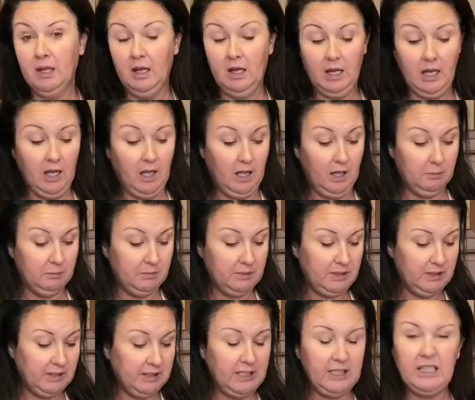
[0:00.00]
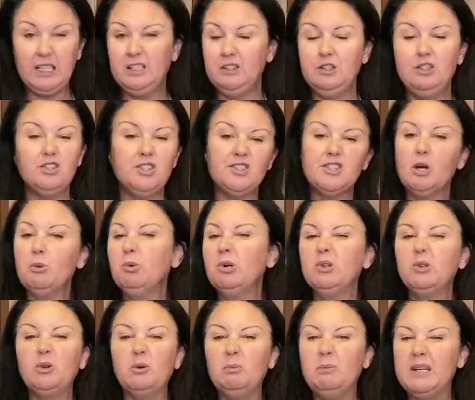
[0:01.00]
And again, you just don't want
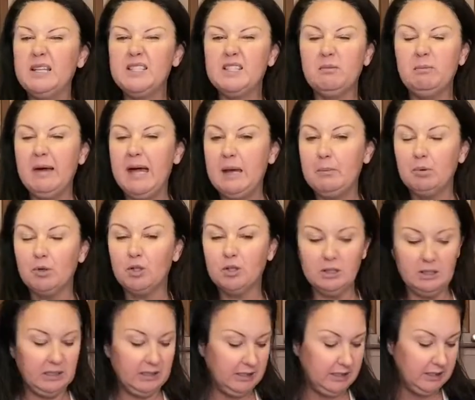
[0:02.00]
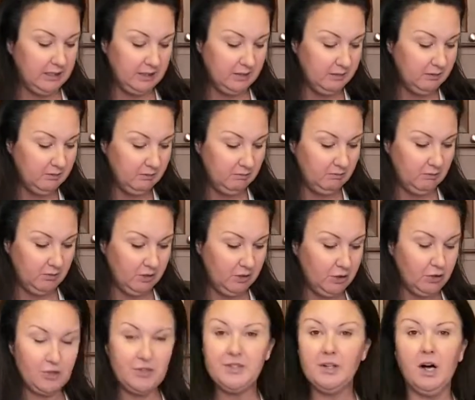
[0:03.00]
little bits of pepper in
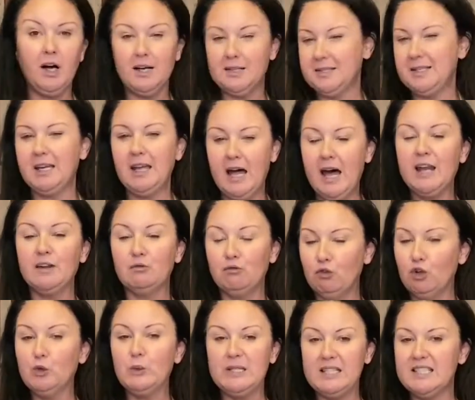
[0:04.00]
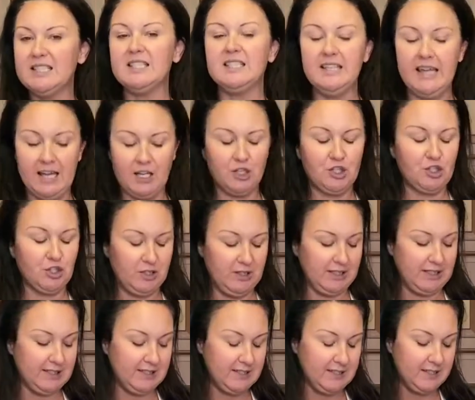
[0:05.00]
your sauce. It kind of ruins the texture and the
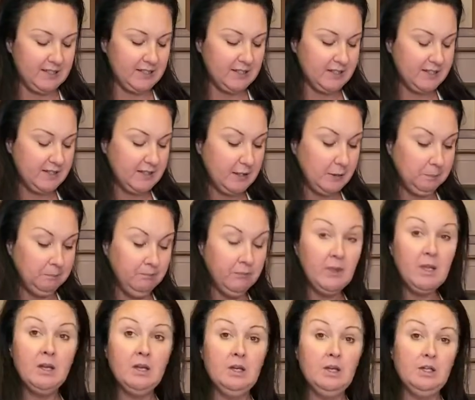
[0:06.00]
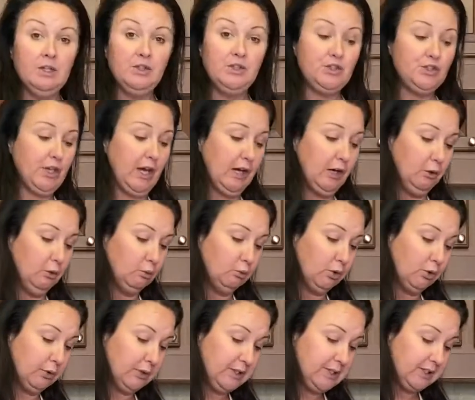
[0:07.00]
consistency. So
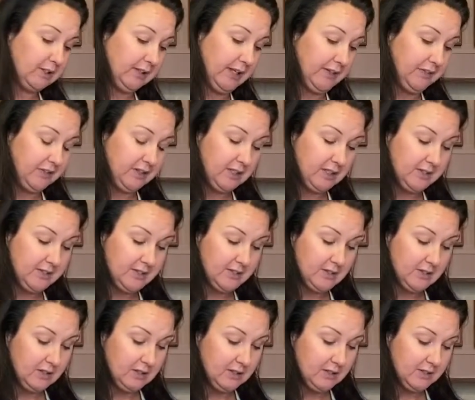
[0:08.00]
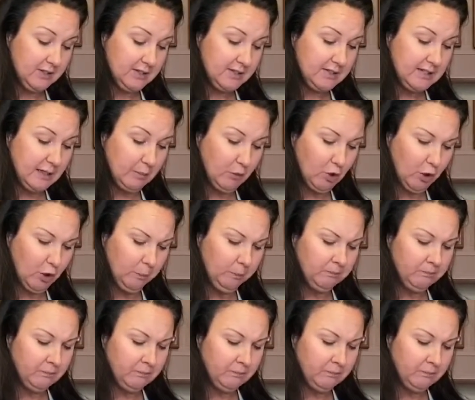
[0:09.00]
we're going to let this simmer